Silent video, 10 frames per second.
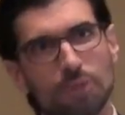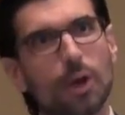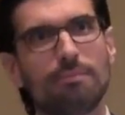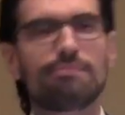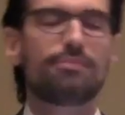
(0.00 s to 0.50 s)

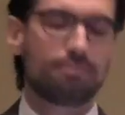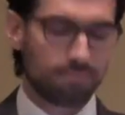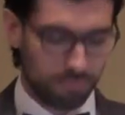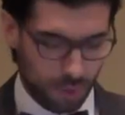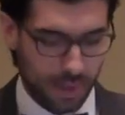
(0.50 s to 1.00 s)
Okay,
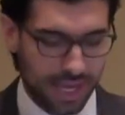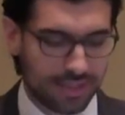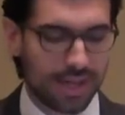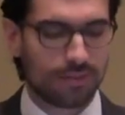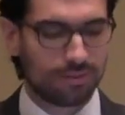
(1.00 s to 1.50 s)
put my
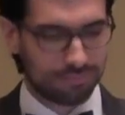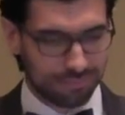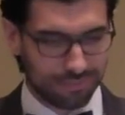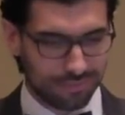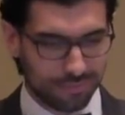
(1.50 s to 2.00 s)
head down,
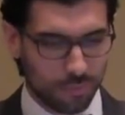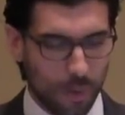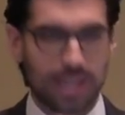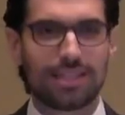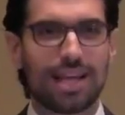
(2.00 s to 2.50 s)

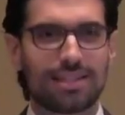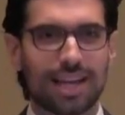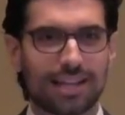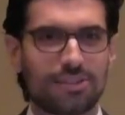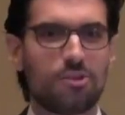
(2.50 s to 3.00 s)
waited 10
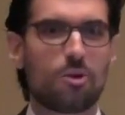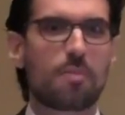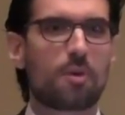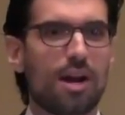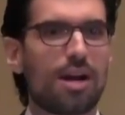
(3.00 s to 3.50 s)
seconds to do
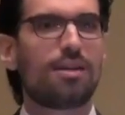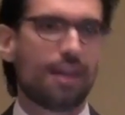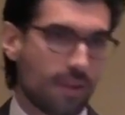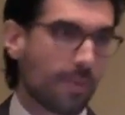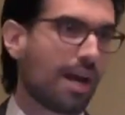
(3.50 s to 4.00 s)
our prayer,
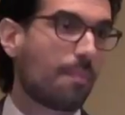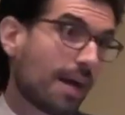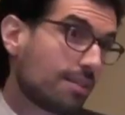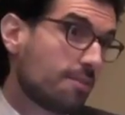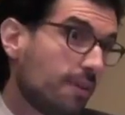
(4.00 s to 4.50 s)
and then we got
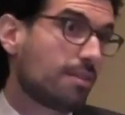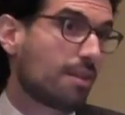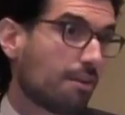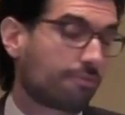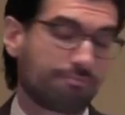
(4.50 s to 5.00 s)
back to the fun
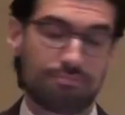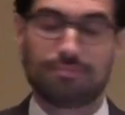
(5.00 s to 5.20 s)
stuff.